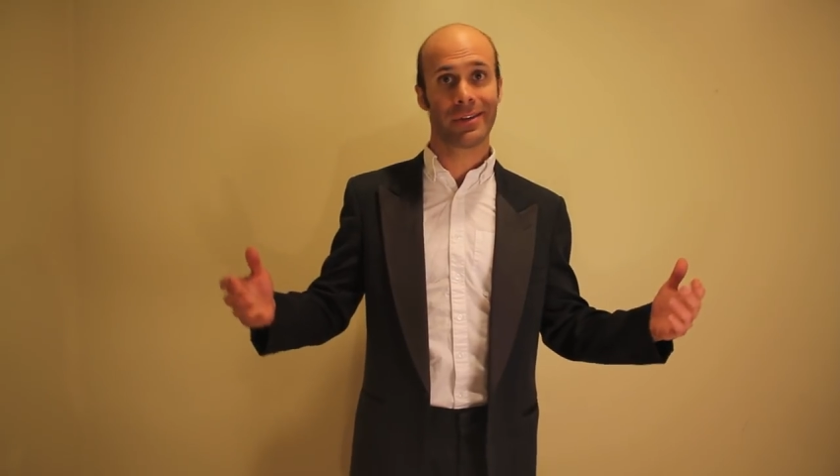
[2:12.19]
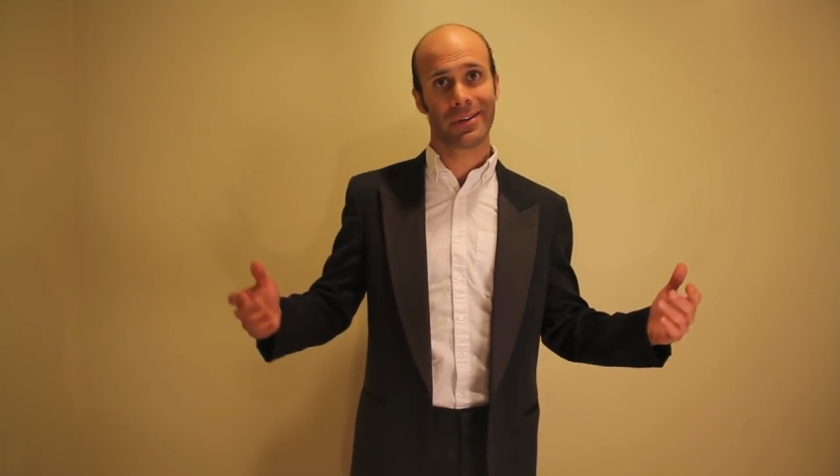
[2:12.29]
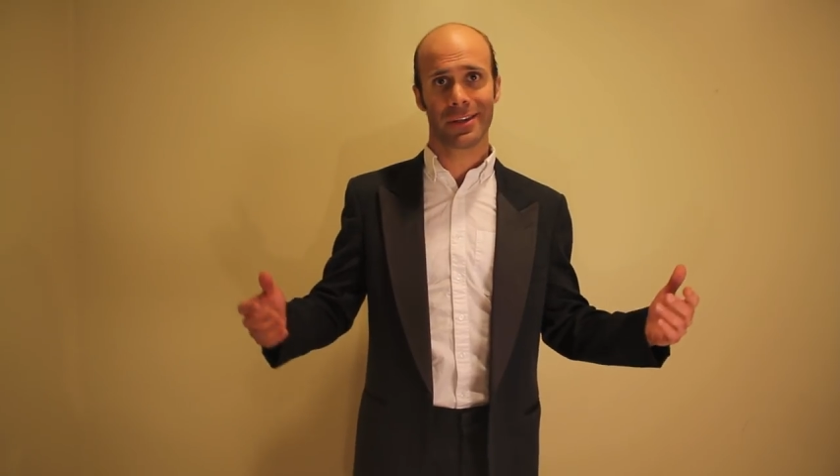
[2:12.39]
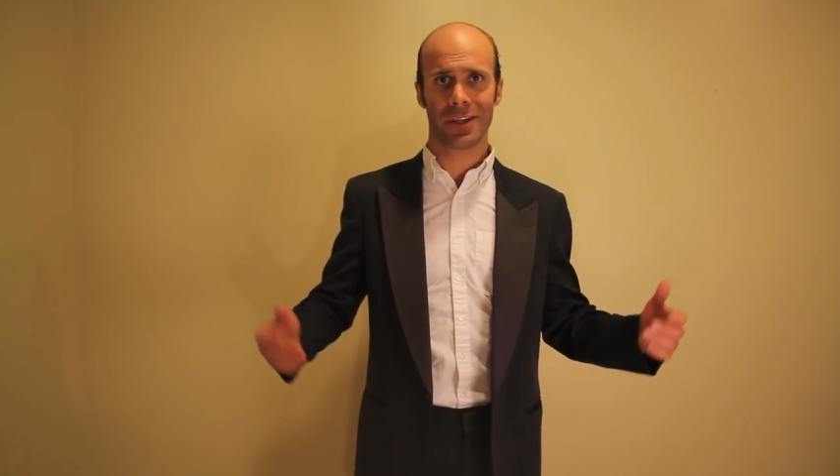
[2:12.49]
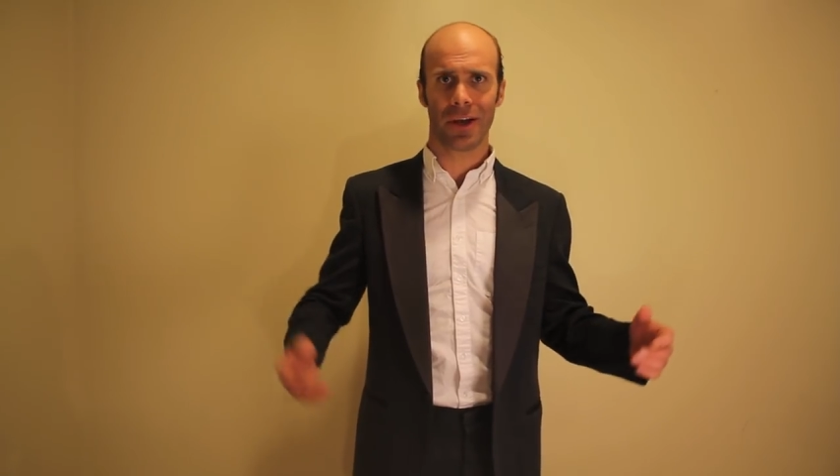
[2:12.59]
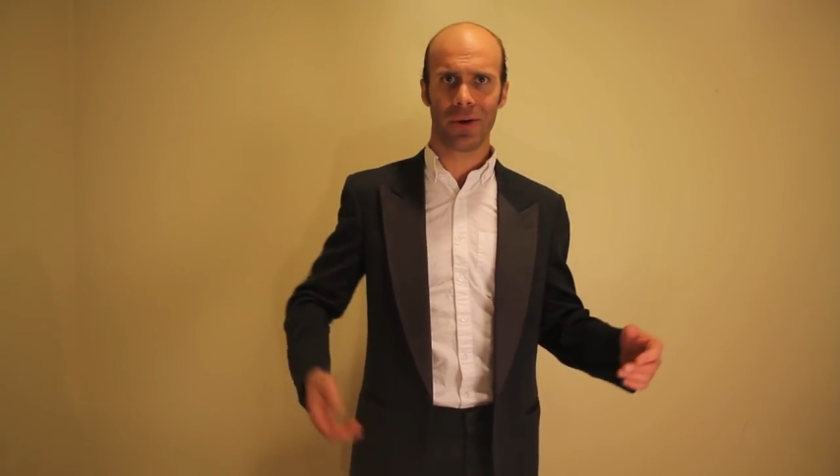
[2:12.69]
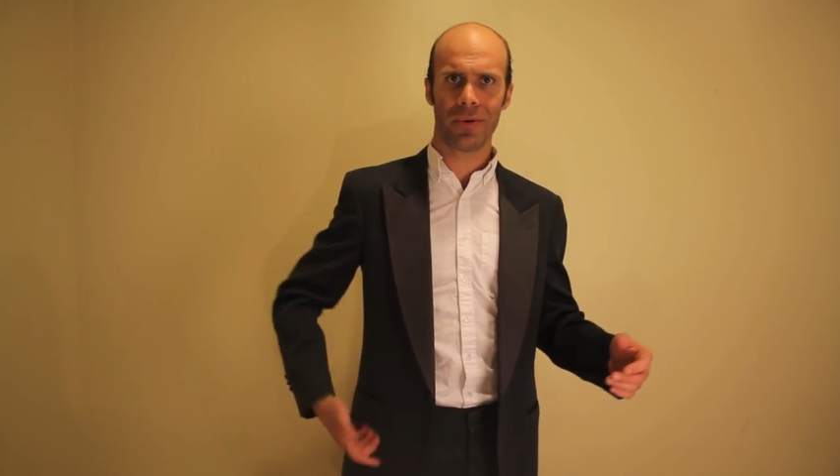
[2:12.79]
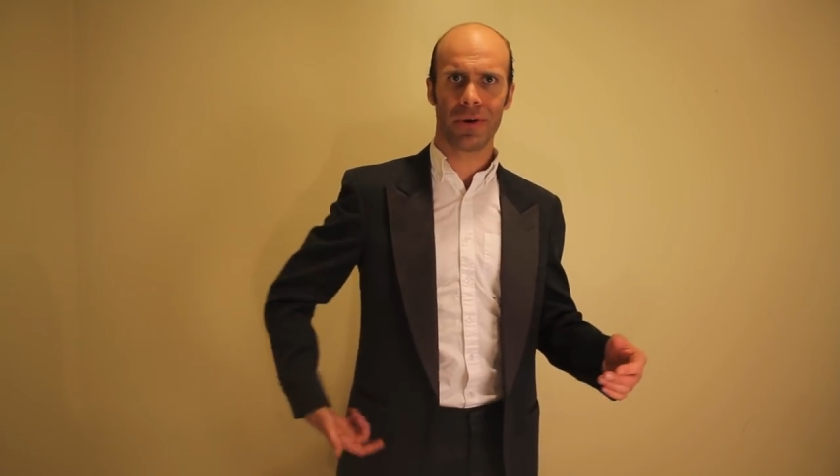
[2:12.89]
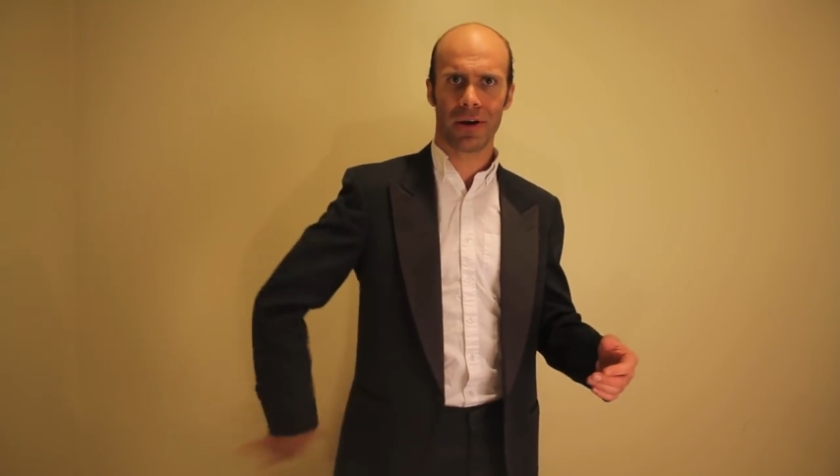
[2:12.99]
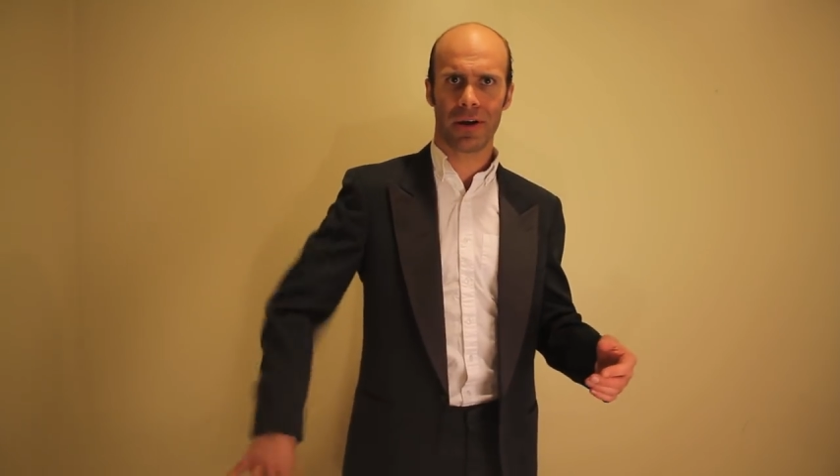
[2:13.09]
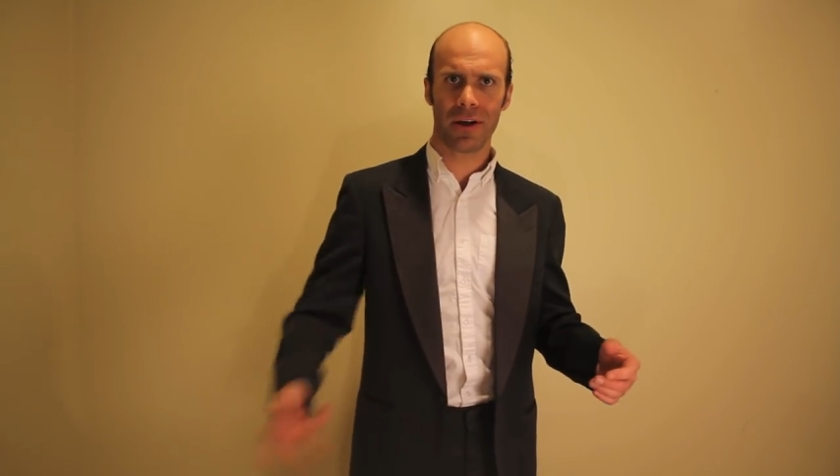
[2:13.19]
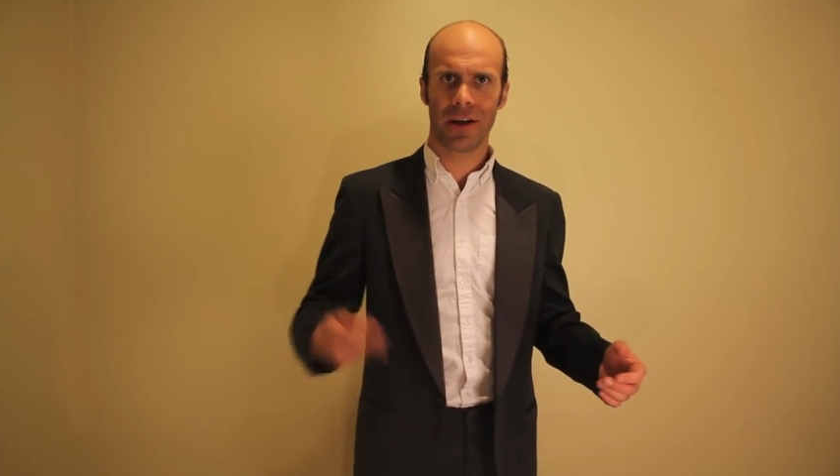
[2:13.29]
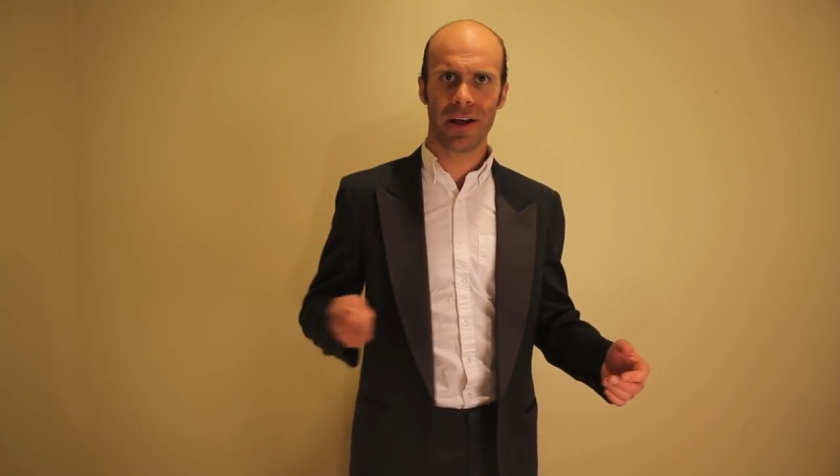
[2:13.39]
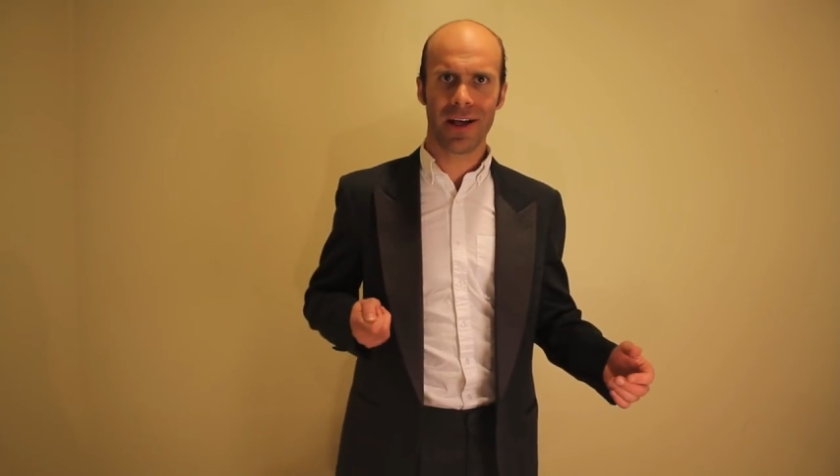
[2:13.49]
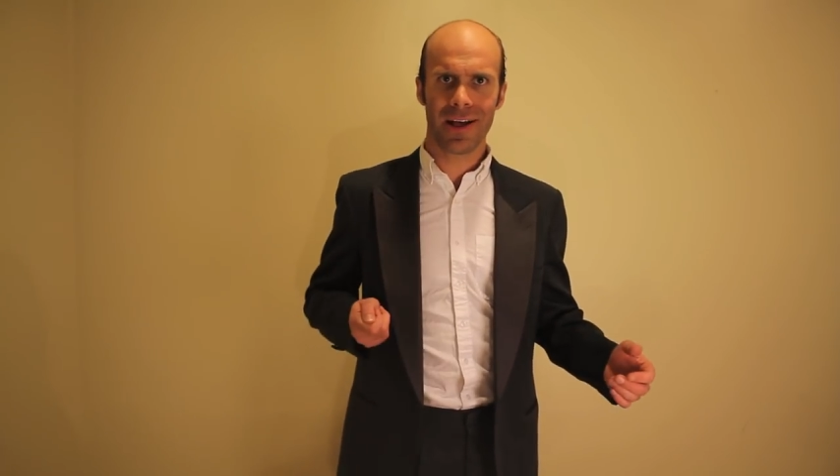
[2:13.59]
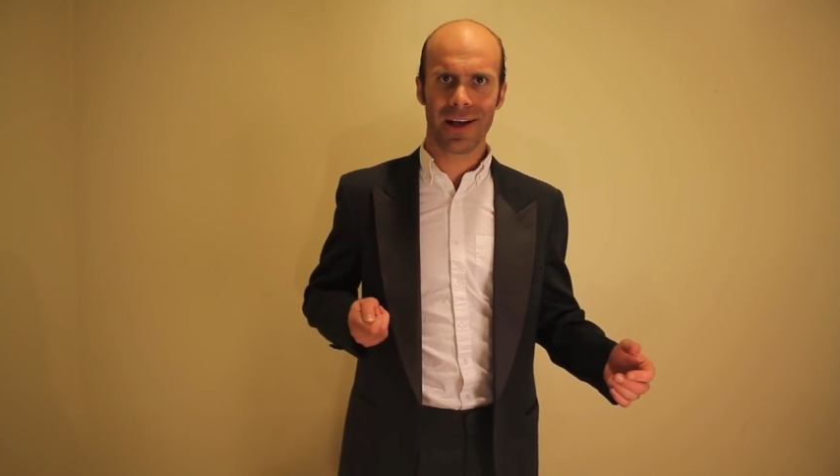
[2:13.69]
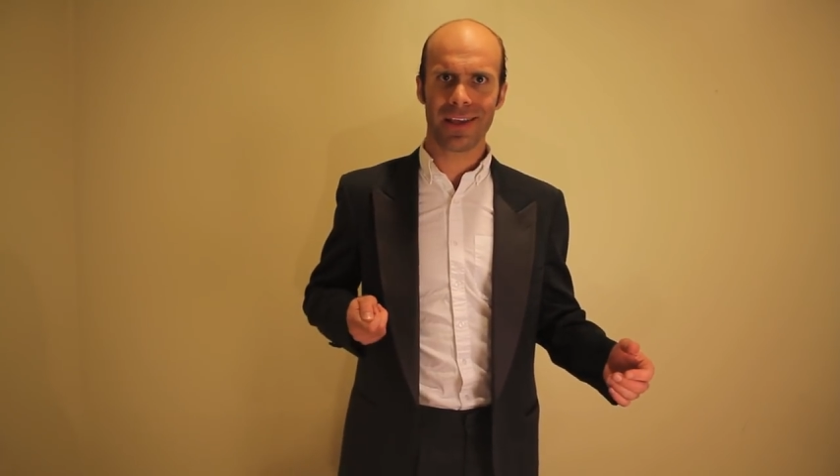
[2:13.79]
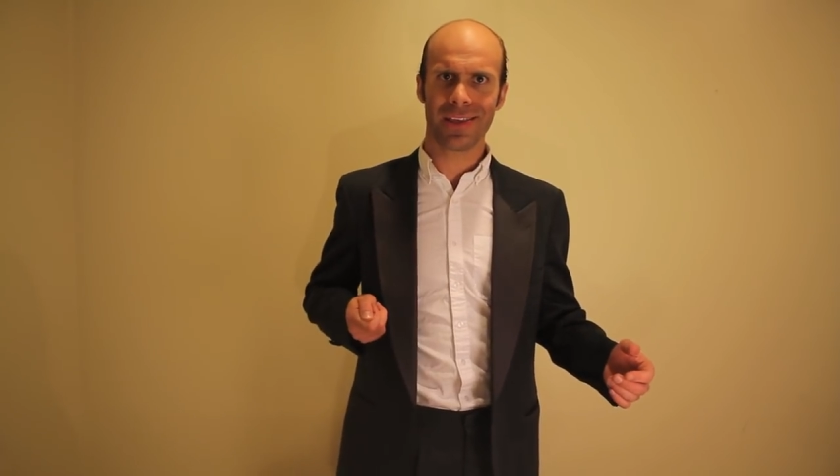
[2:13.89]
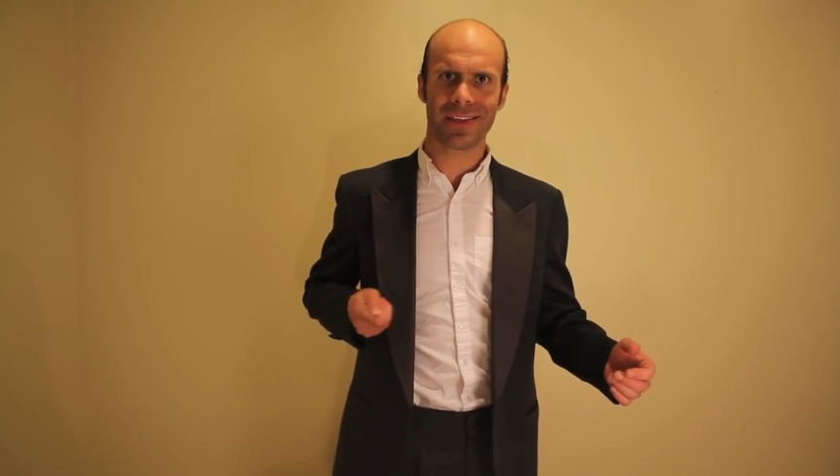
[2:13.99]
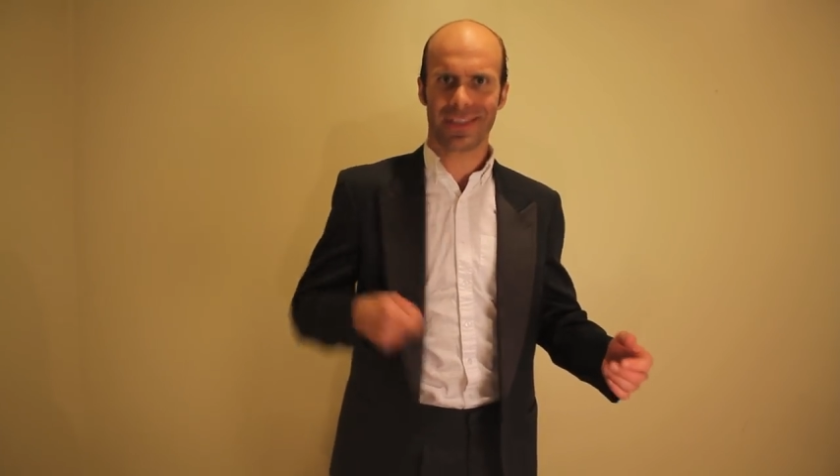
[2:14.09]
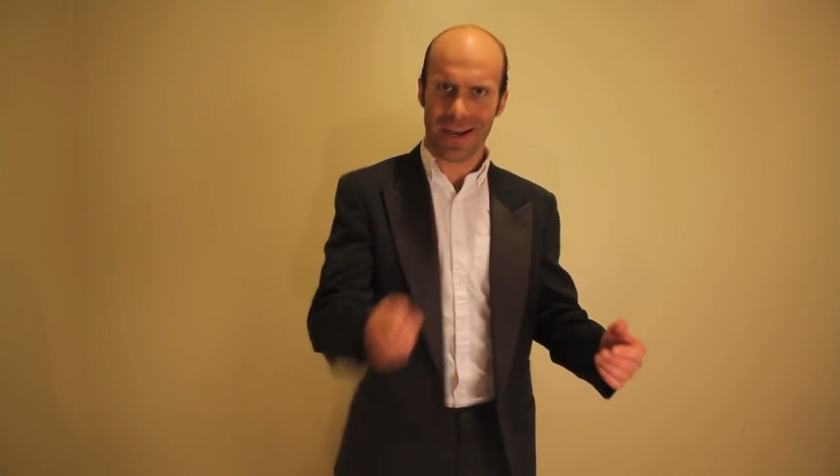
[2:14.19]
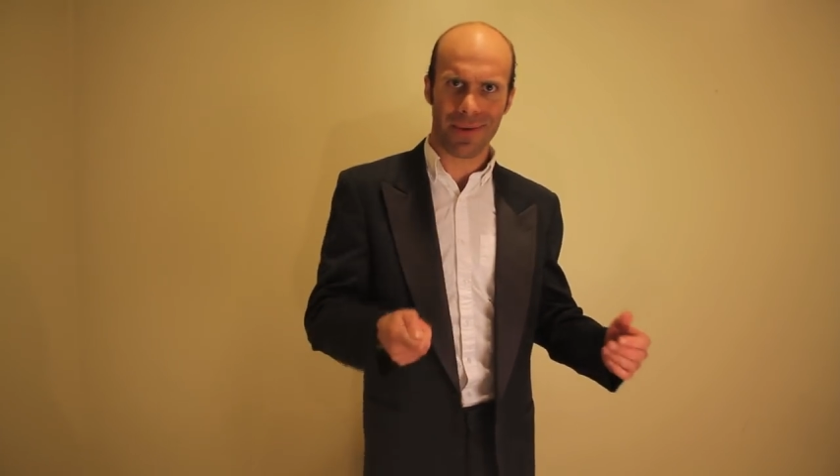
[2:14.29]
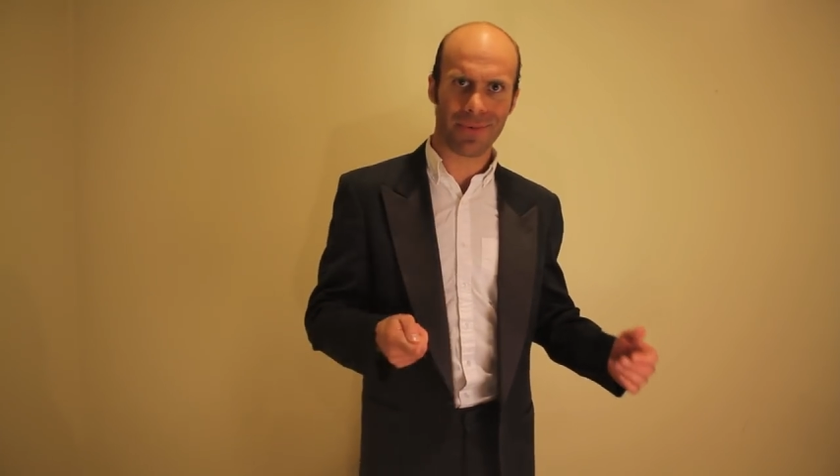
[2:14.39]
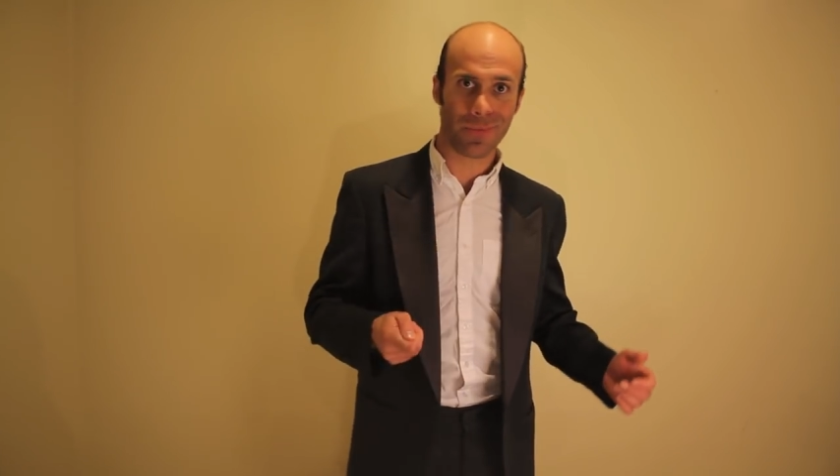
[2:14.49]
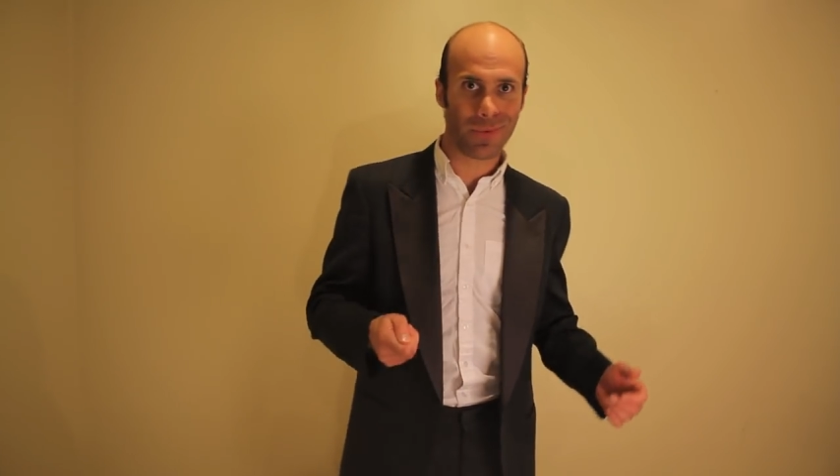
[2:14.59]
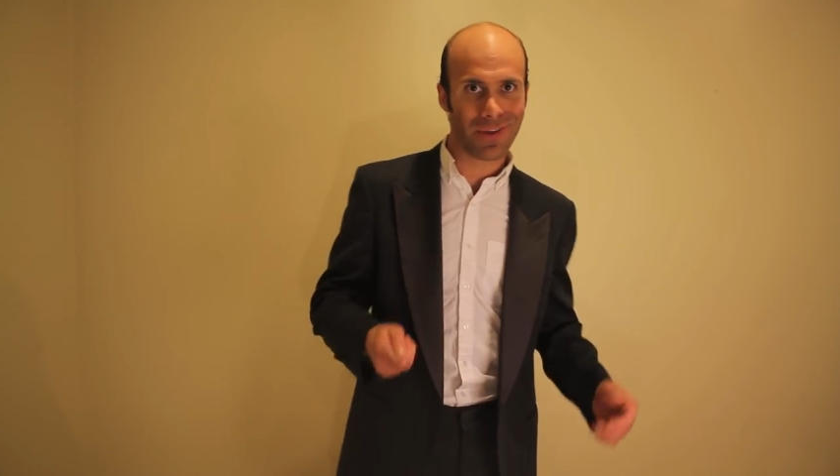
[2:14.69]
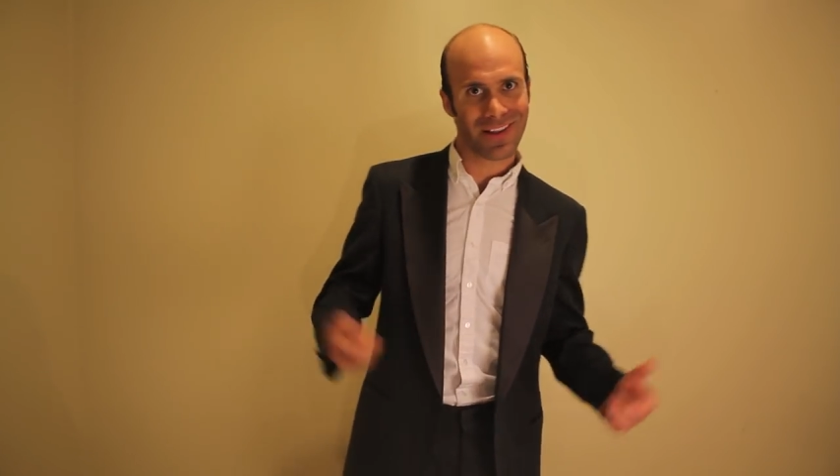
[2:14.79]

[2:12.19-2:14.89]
So I stabbed him with a